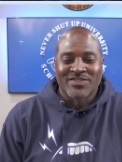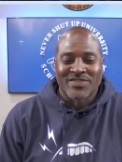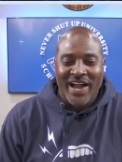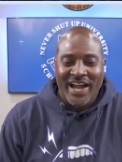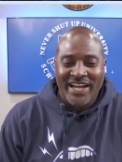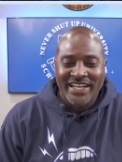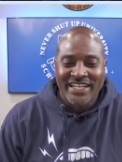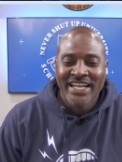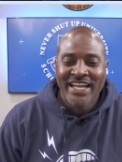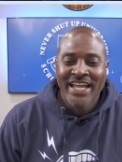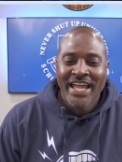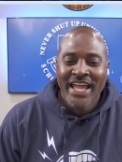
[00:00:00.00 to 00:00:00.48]

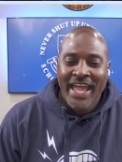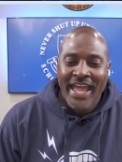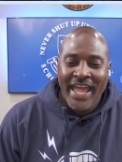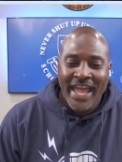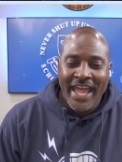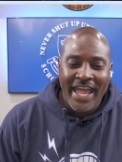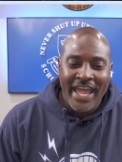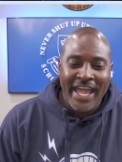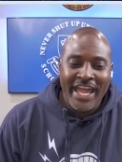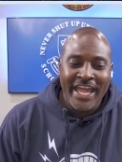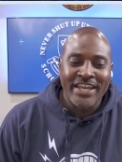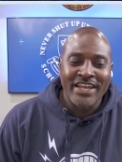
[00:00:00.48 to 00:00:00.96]
right?
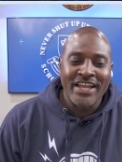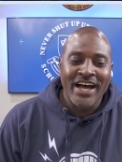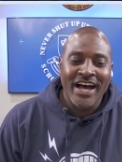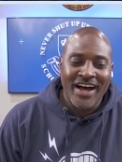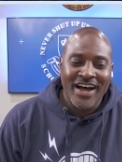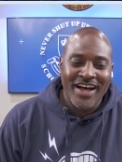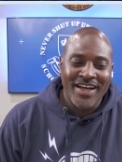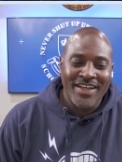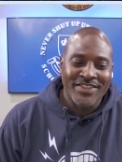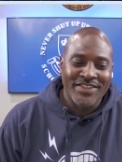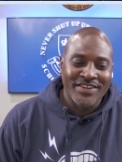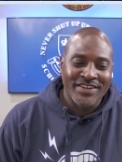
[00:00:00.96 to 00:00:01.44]
And
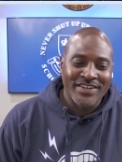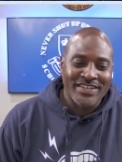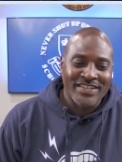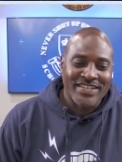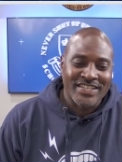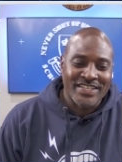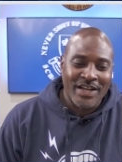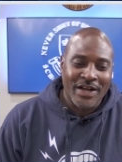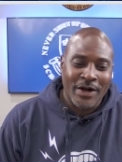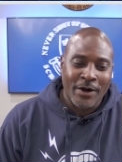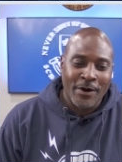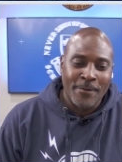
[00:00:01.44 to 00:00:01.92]
others.
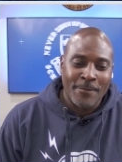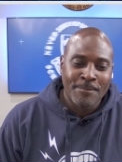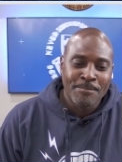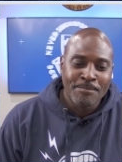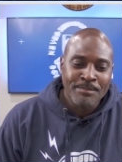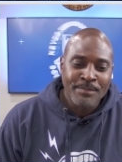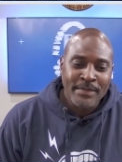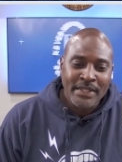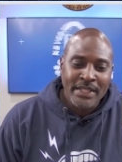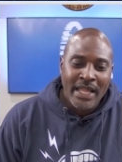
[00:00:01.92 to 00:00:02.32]
So,